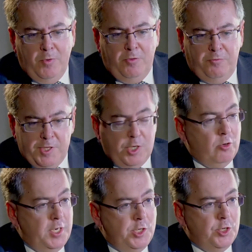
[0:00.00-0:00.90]

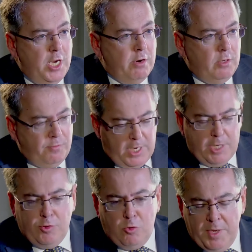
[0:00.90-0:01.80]
physical engineering of
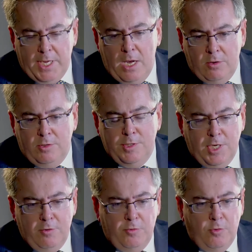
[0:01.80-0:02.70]
electrical, mechanical, and
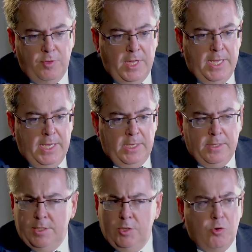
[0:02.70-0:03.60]
so forth,
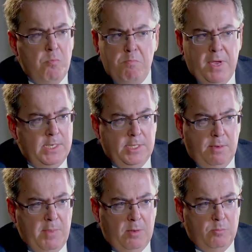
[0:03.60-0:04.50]
there's a tremendous
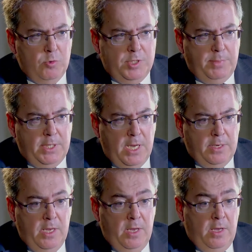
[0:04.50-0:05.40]
amount more to be
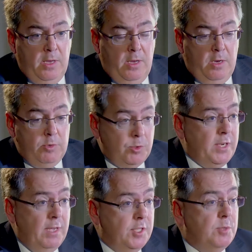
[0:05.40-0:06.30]
done, which
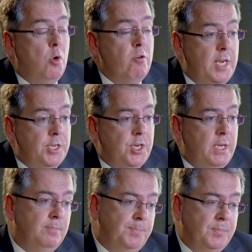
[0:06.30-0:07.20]
will give us more
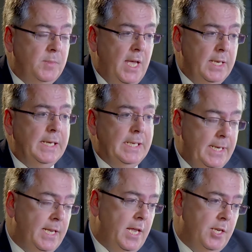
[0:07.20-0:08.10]
energy and
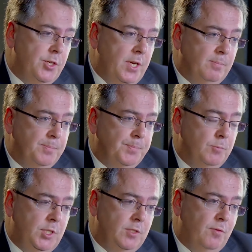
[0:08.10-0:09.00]
cleaner energy,
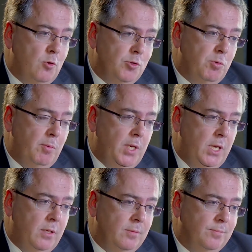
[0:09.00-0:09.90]
which is, of course, what we need.